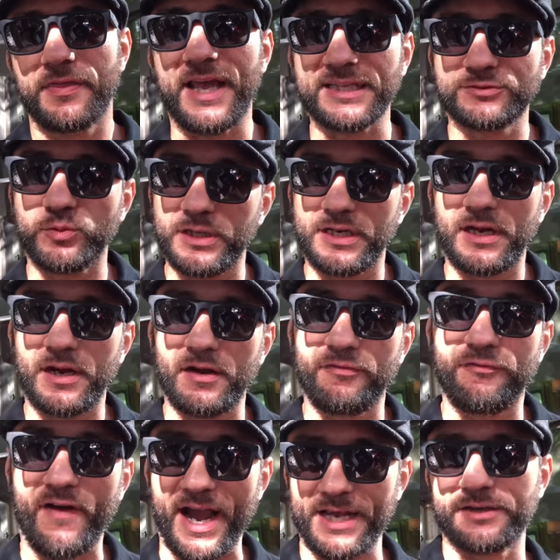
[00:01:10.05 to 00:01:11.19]
That's what
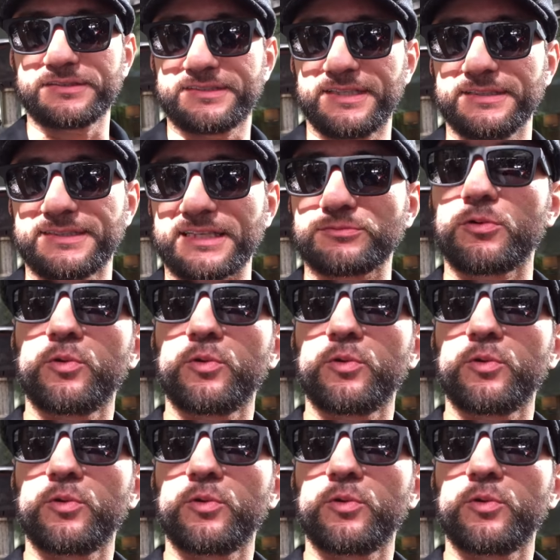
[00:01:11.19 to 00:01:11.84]
a fighter sees. That's